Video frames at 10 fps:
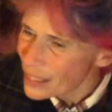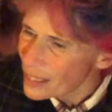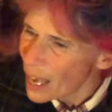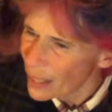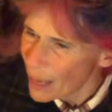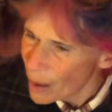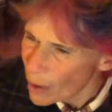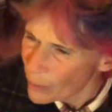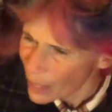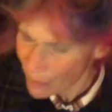thought,
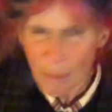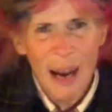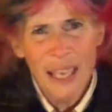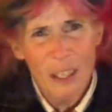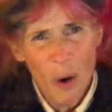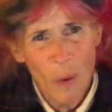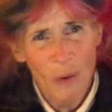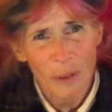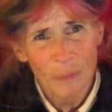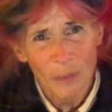okay, my
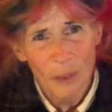goal